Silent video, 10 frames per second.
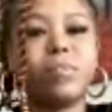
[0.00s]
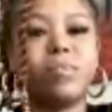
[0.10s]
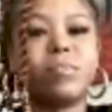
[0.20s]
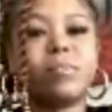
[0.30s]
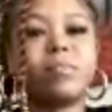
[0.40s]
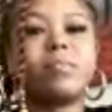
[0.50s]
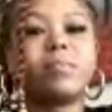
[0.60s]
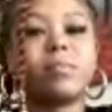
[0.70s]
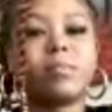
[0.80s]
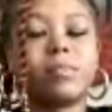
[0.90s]

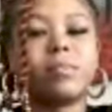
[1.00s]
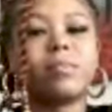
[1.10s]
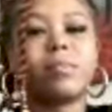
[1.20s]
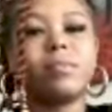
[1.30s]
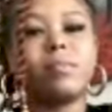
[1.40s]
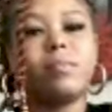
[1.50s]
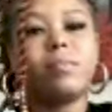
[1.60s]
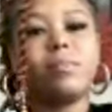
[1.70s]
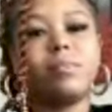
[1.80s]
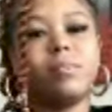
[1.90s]

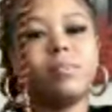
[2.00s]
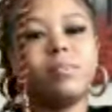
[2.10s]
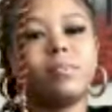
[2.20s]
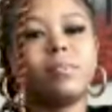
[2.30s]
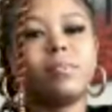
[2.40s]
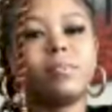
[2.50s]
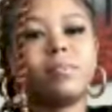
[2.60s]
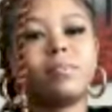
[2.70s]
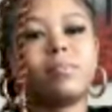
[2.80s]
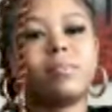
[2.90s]

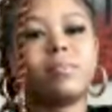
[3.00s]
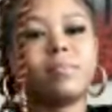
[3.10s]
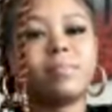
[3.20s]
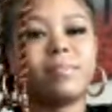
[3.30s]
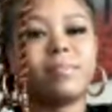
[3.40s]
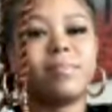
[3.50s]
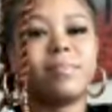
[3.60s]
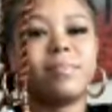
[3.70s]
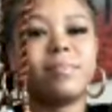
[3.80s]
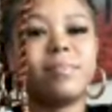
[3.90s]

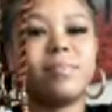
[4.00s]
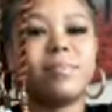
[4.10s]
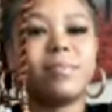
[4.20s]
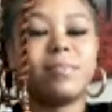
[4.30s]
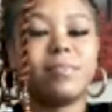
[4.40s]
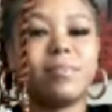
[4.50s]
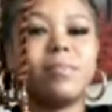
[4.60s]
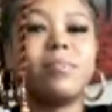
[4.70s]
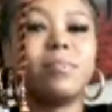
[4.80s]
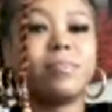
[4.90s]

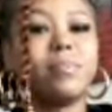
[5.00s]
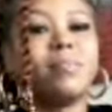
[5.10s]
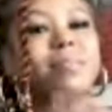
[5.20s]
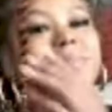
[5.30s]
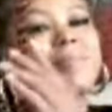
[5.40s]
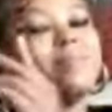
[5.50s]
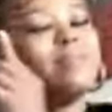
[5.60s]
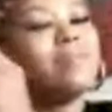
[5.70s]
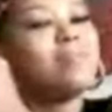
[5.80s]
(silent)